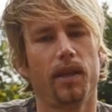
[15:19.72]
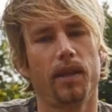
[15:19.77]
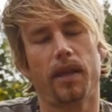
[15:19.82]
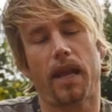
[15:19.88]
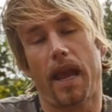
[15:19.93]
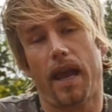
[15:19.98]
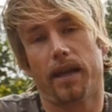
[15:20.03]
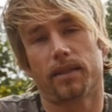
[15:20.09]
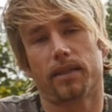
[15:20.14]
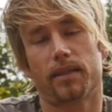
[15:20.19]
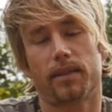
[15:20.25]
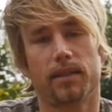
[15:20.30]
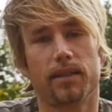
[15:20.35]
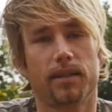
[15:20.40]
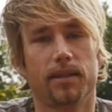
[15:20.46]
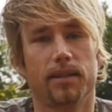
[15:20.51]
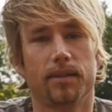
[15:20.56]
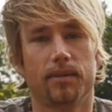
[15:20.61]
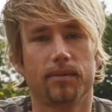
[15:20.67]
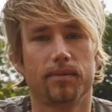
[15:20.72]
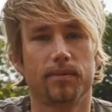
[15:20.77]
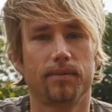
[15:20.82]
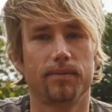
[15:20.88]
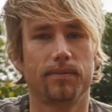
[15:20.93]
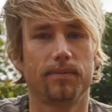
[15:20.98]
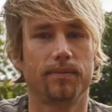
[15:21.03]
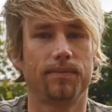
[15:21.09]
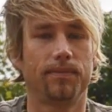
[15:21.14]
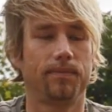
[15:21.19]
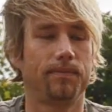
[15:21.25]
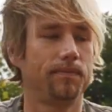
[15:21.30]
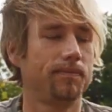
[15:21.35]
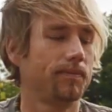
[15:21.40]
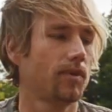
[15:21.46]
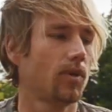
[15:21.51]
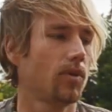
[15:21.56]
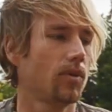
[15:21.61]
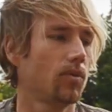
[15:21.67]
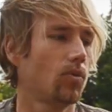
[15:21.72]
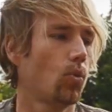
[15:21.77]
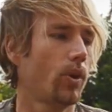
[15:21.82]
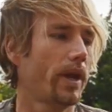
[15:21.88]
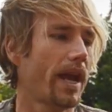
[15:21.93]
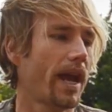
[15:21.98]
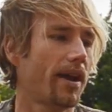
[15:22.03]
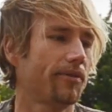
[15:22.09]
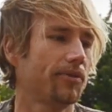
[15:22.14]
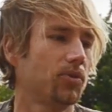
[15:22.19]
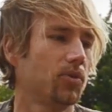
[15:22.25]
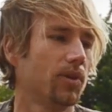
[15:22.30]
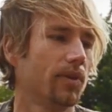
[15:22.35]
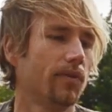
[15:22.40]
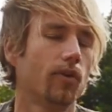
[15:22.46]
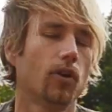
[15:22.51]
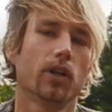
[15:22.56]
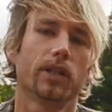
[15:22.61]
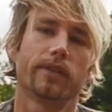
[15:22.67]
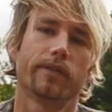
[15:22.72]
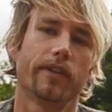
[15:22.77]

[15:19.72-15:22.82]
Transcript: Yes, we have to avoid